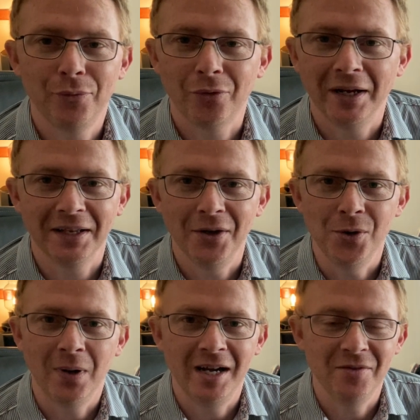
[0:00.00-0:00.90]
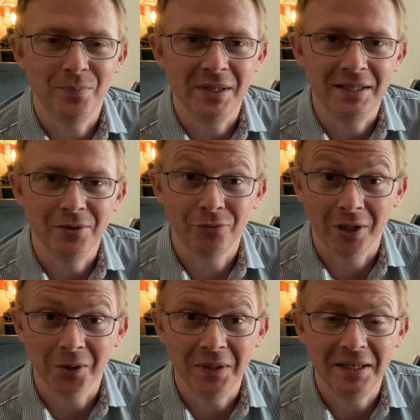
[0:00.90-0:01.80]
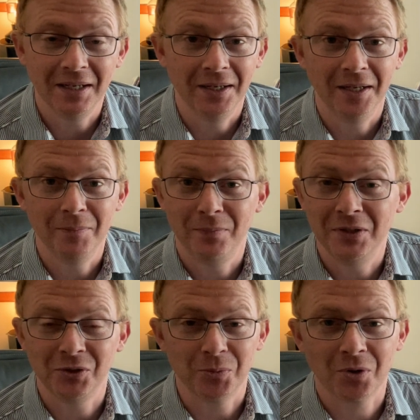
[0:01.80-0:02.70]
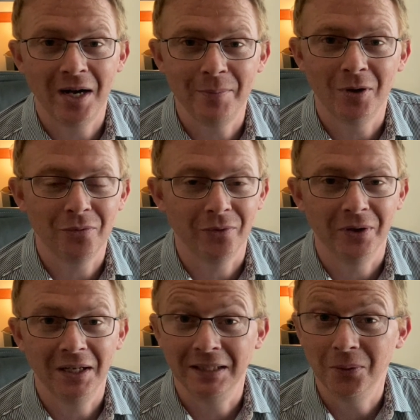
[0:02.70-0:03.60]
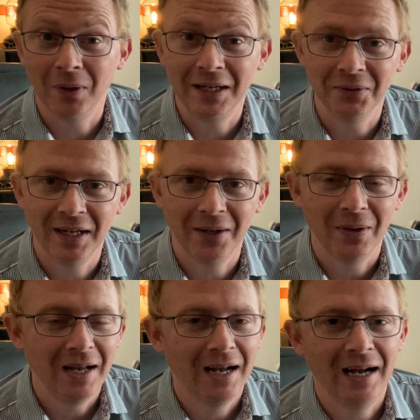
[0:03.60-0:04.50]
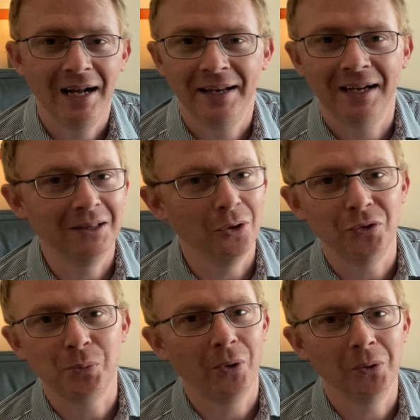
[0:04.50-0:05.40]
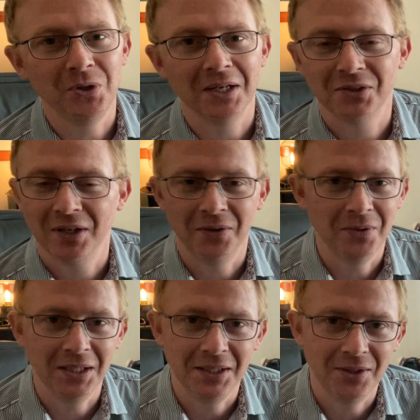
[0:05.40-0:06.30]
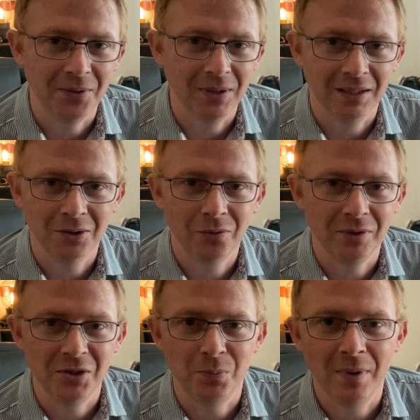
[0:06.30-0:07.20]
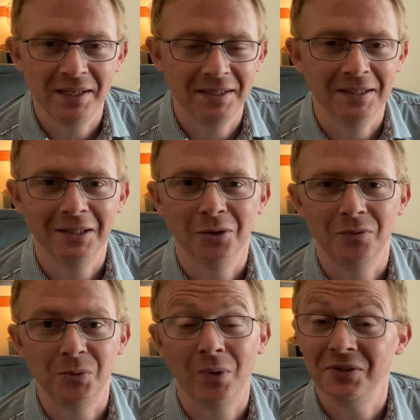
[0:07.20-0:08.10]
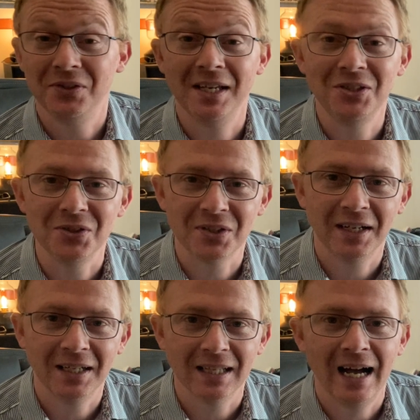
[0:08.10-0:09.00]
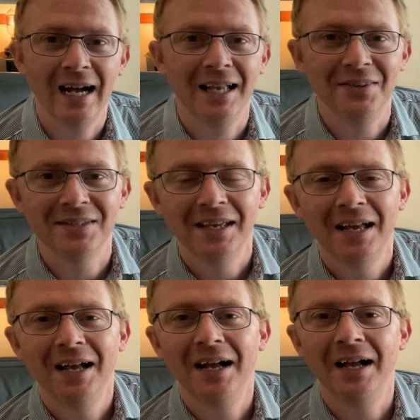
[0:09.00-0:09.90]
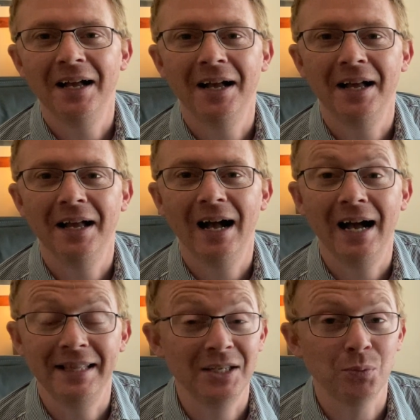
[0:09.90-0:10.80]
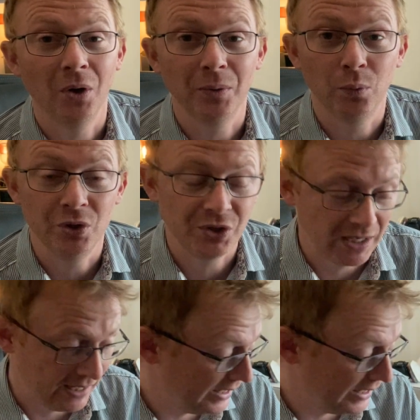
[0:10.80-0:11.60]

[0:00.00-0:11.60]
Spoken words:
Frank, who I have been following, been a subscriber of for a little while now, and I love his projects. I really do. I love his making, I love his presentation style, and this one was